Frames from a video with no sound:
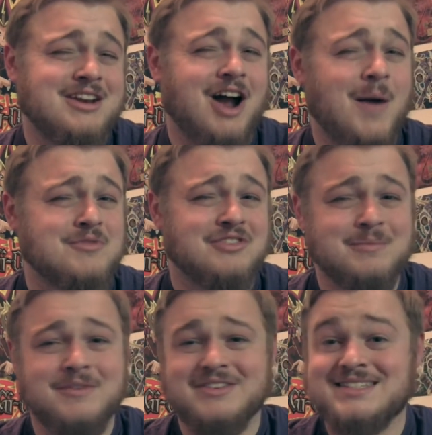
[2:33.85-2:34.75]
an option for a
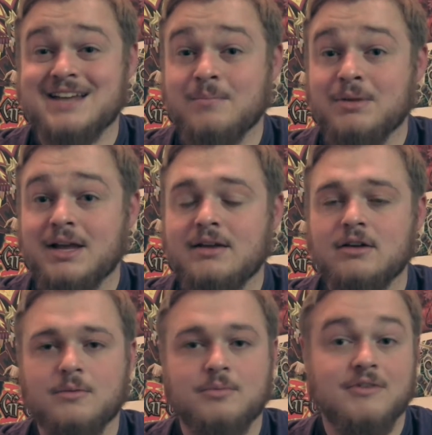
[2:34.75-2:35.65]
little bit of a stun play. You
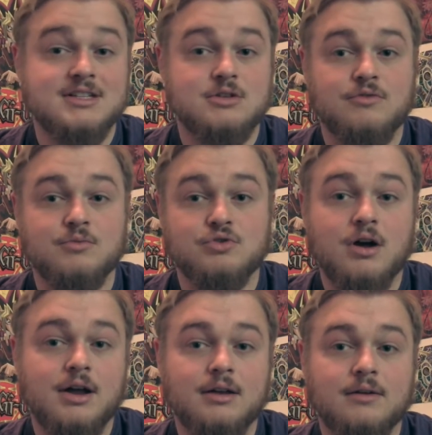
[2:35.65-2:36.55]
know, prevents you from
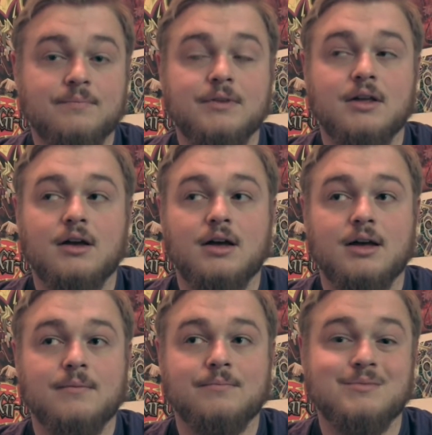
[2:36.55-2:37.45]
drawing.
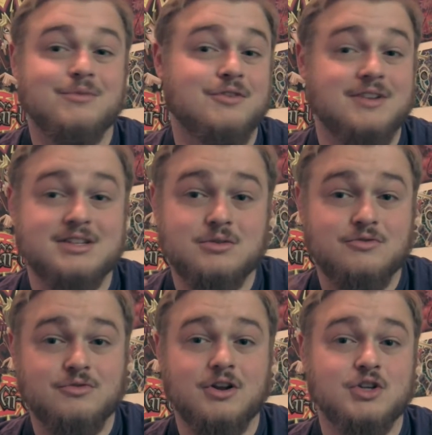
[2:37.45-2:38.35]
Prevents you
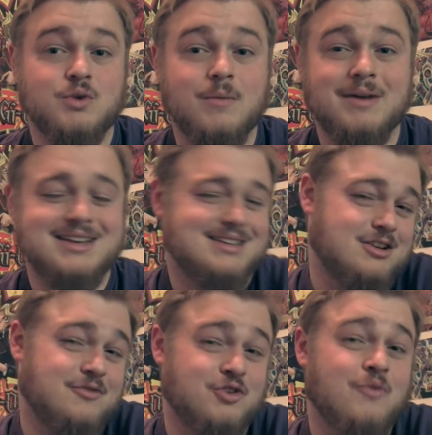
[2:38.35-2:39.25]
from drawing as well. But you
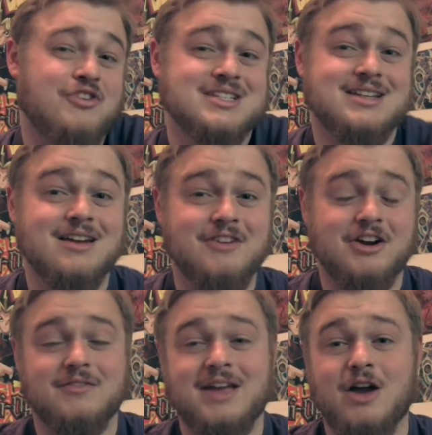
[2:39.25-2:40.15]
know, if you're going for a stun
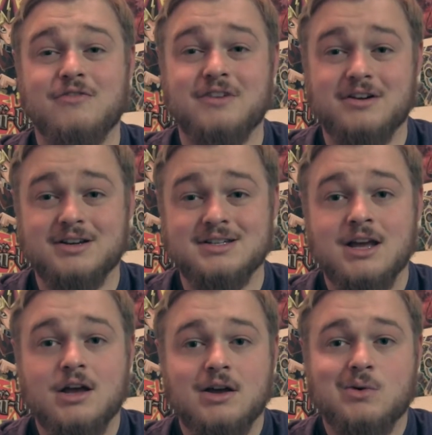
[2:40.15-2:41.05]
variant of Counter Fairies,
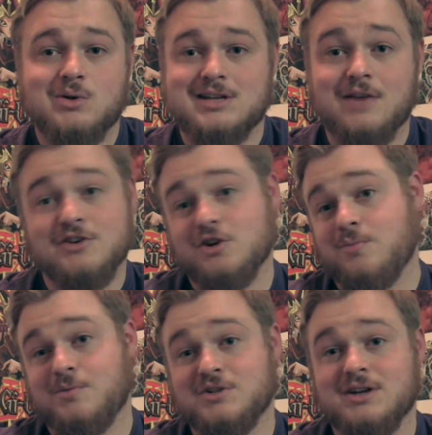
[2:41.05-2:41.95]
which Counter Fairies are all
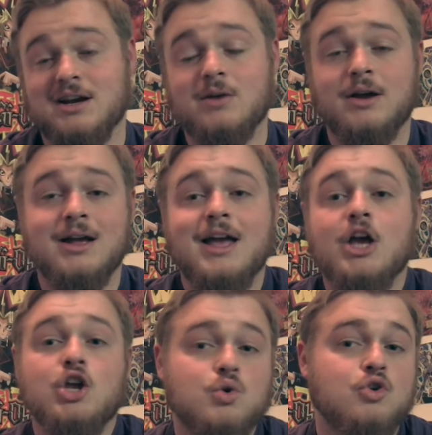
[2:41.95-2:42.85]
pretty much stun anyway,
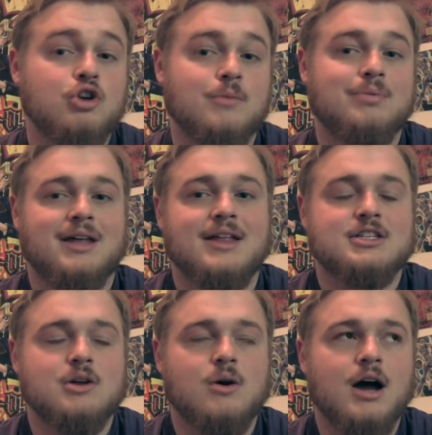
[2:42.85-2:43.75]
you could play
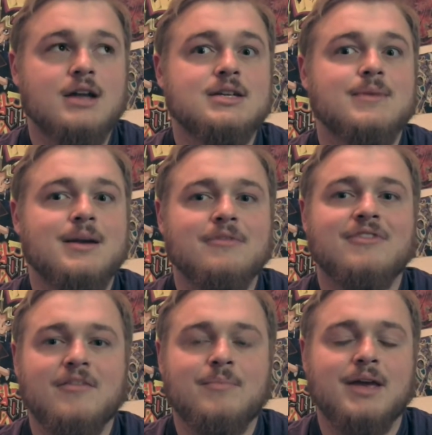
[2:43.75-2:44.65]
that. So honestly, my number
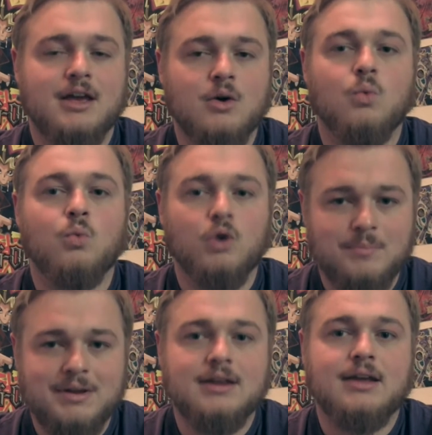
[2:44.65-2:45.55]
5 pick would
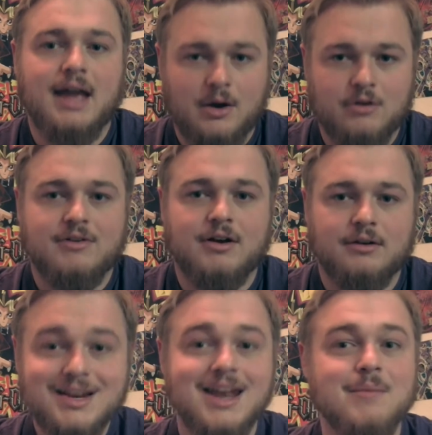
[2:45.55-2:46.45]
be Counter
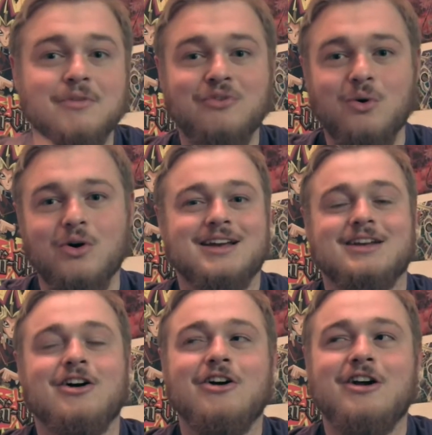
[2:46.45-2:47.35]
Fairies. Number 4, a
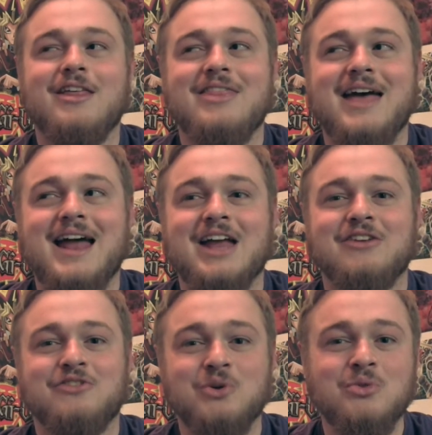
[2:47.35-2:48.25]
card that I
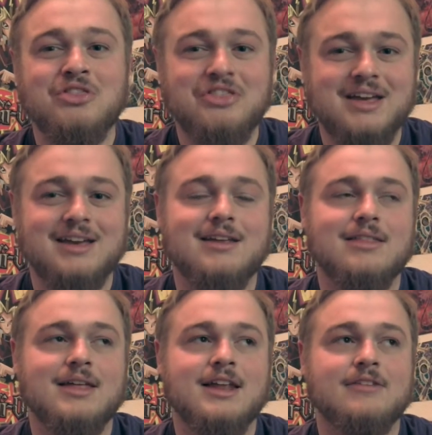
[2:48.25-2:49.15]
do think
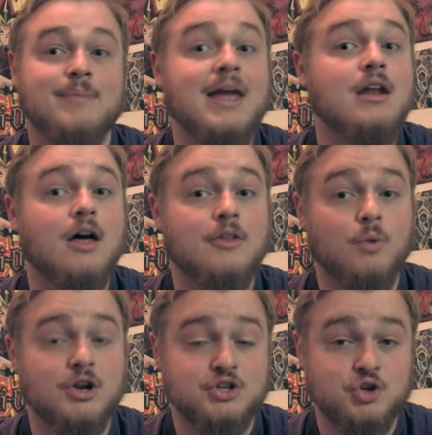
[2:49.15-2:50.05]
that has been on the
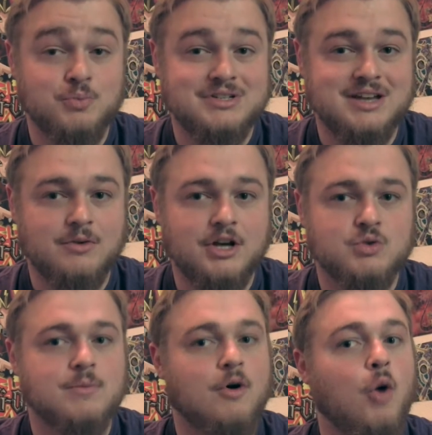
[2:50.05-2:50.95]
1 to 2% range,
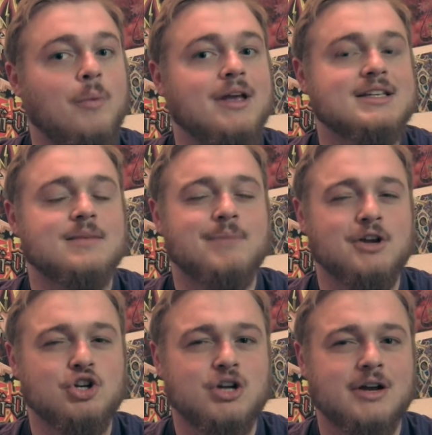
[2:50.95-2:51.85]
which I'm hoping gets a
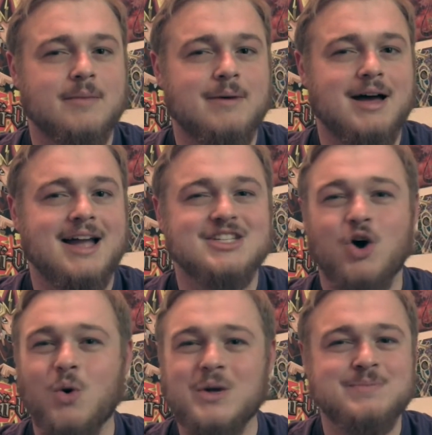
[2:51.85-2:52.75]
bigger chunk of the pie. It's
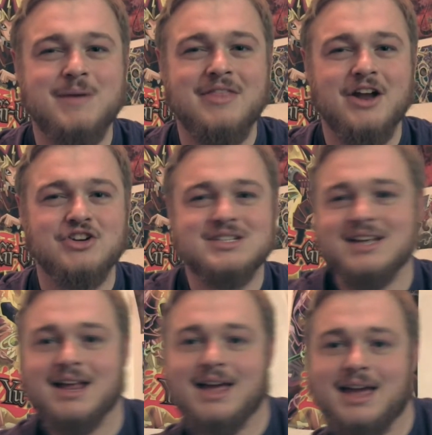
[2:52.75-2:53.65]
always been there, just
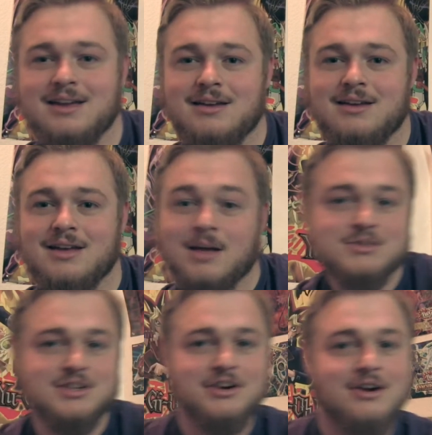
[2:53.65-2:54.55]
kind of, hey, I'm
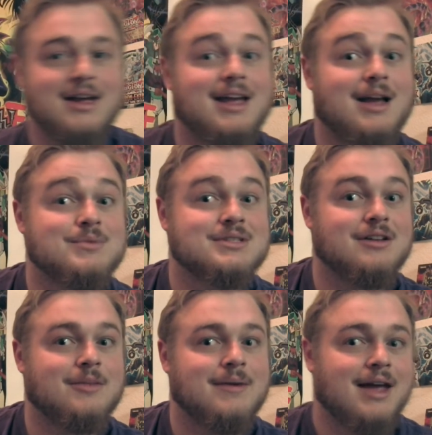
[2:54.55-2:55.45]
still here. Hey, I'm still
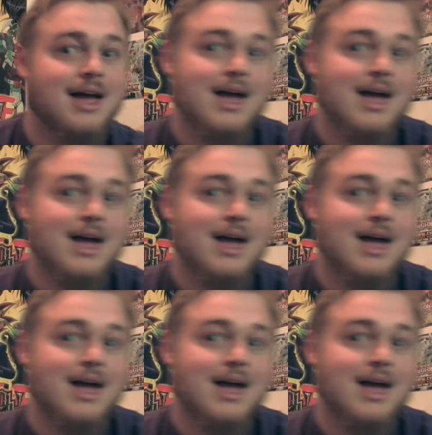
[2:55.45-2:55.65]
in the meta.